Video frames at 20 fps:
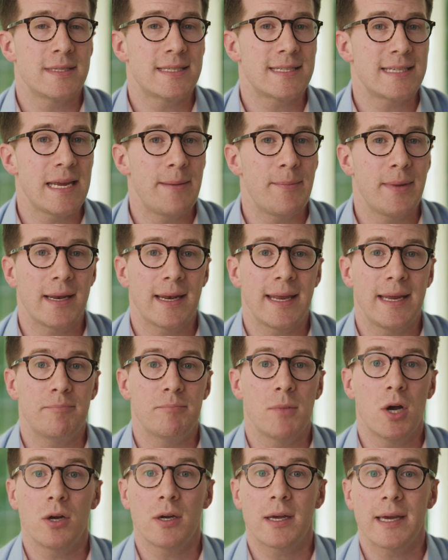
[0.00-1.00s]
seemingly
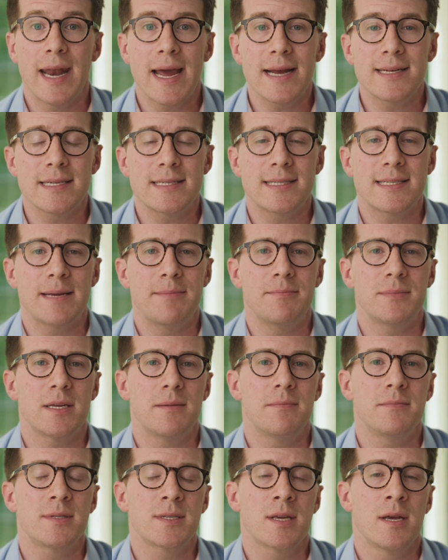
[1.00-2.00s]
unconnected
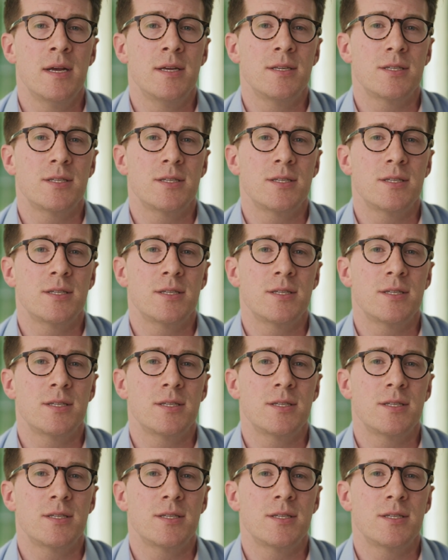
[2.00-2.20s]
symptoms,